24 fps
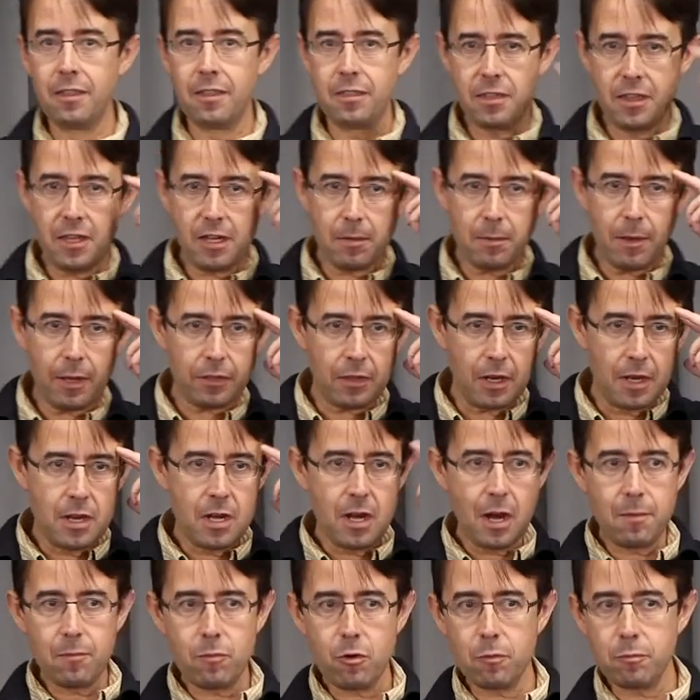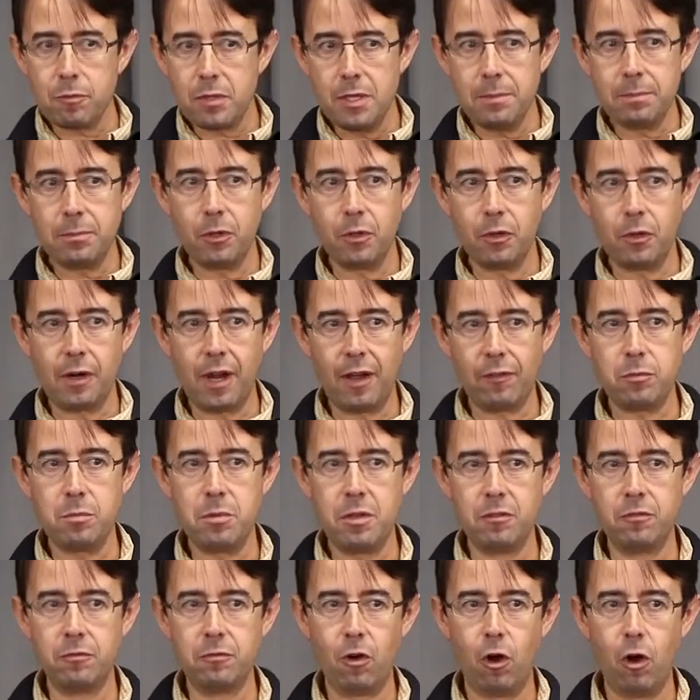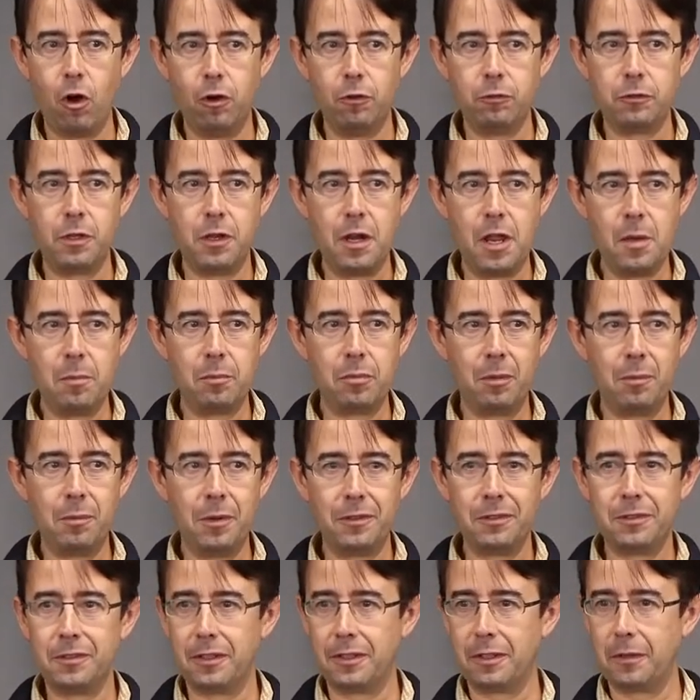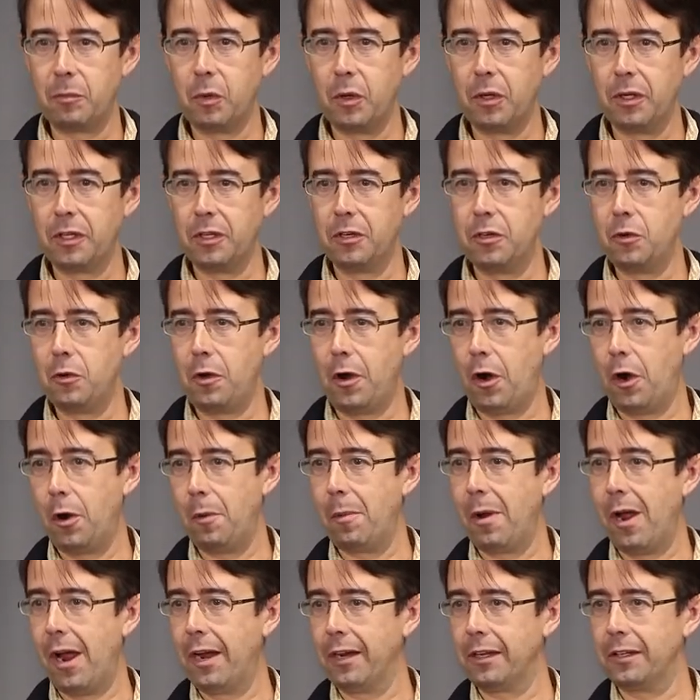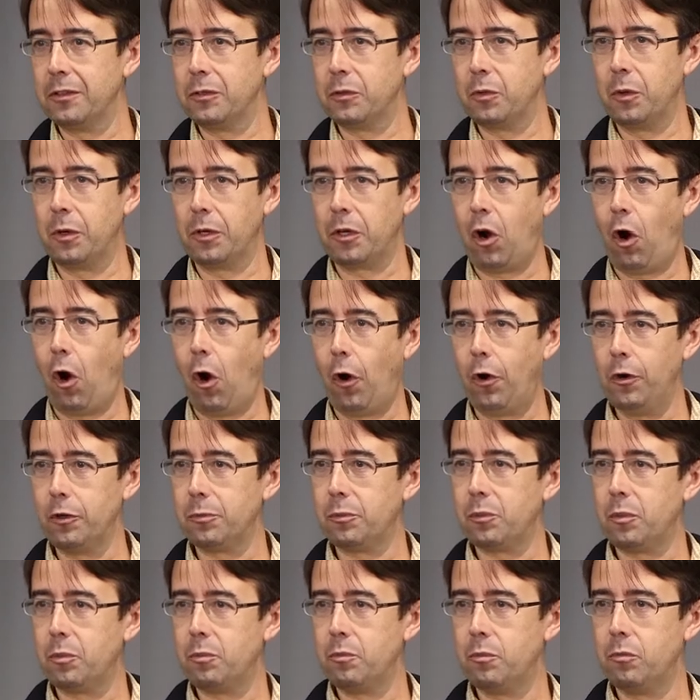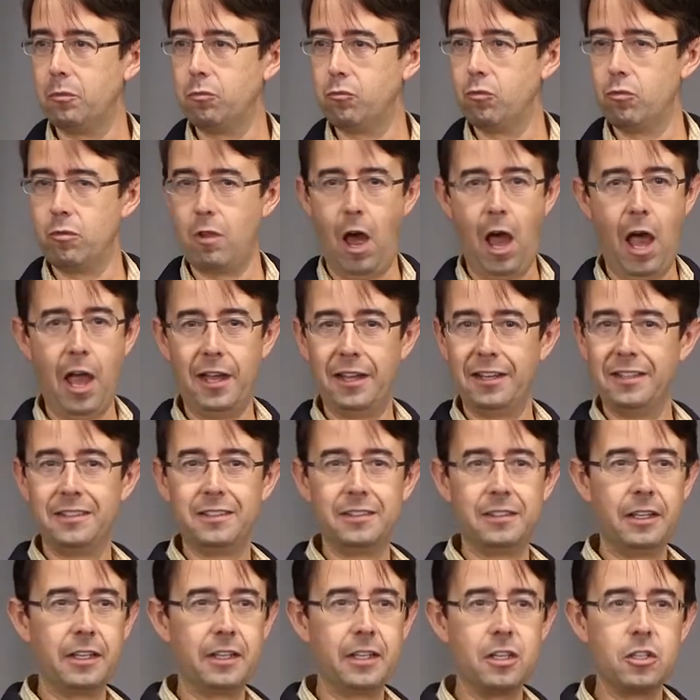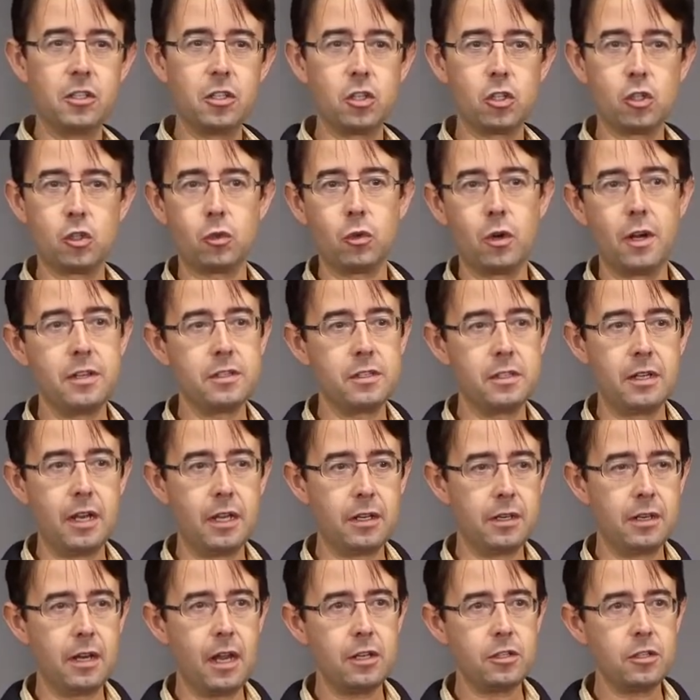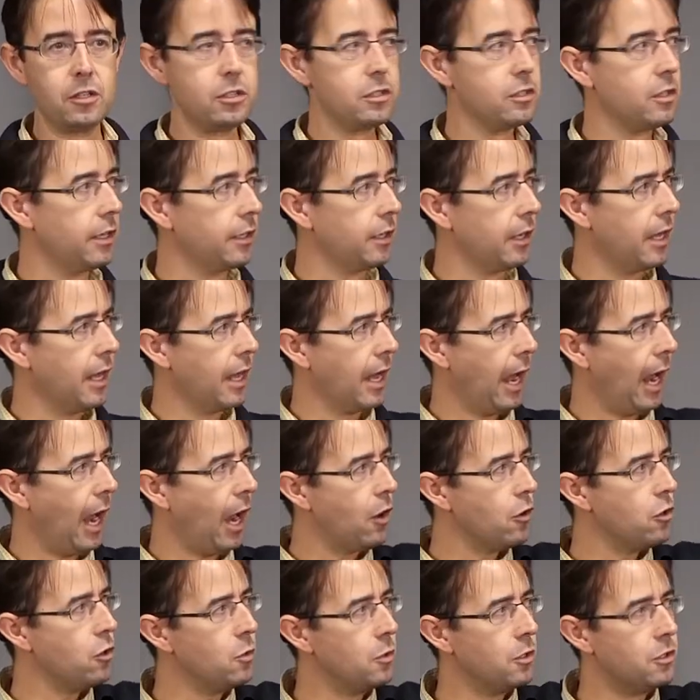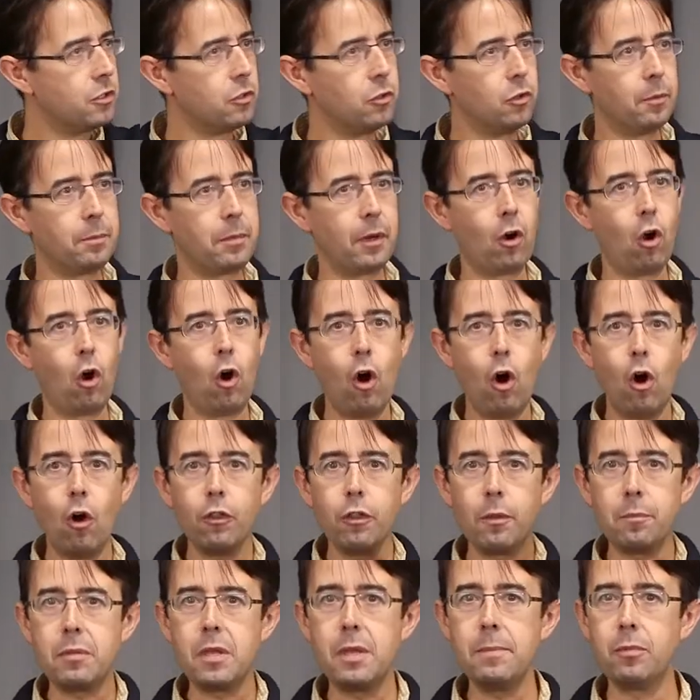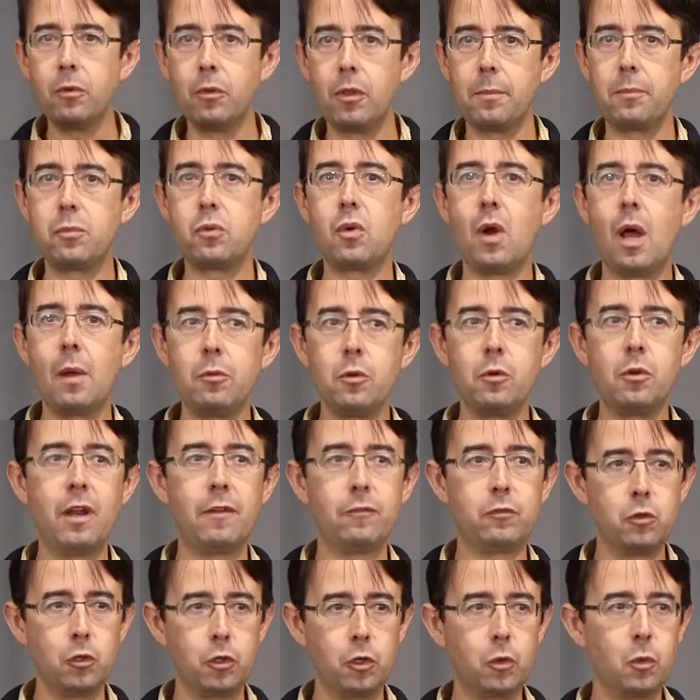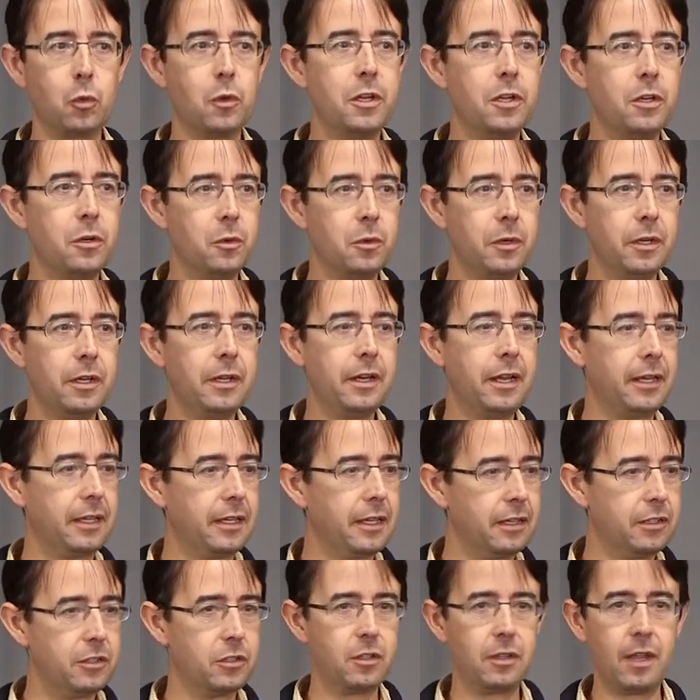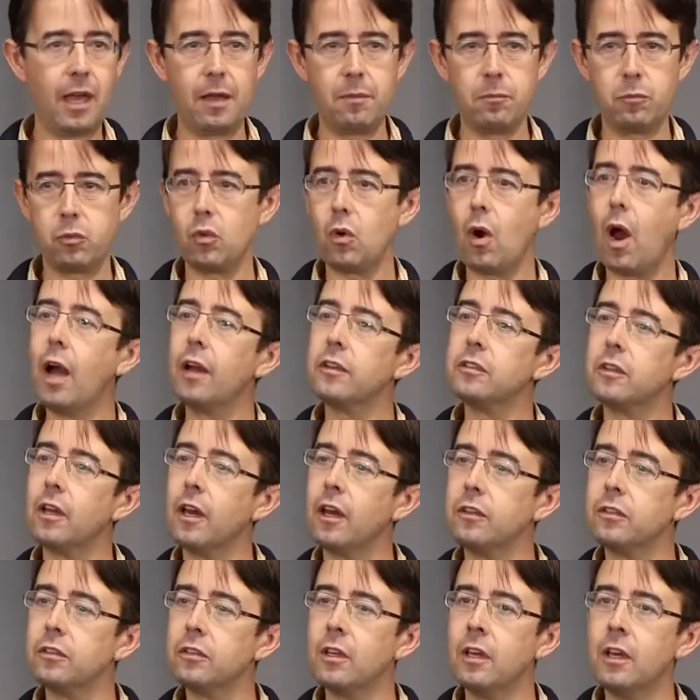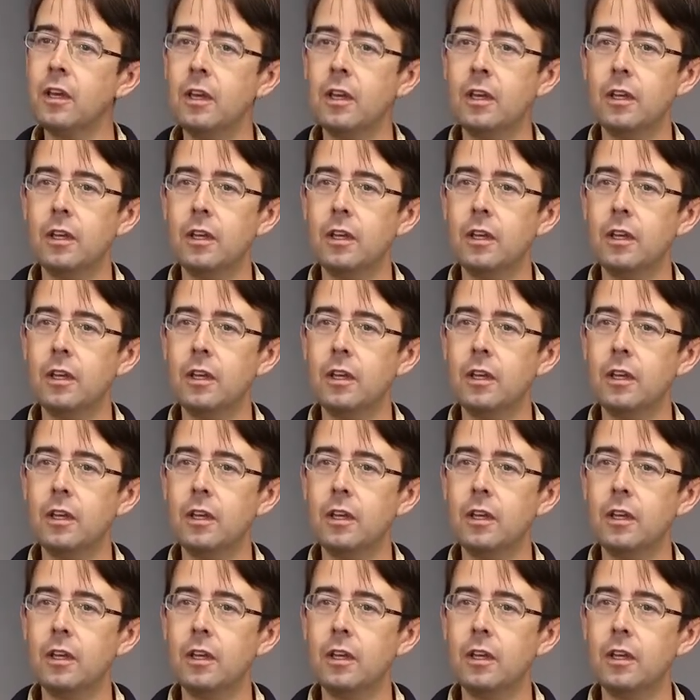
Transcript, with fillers: Think about the number of people that have to be involved in implementing putting a new airbag into a car's line. Like it's just crazy, not, not just like how you would do it, but all the people that probably would have to agree to it and get into that process.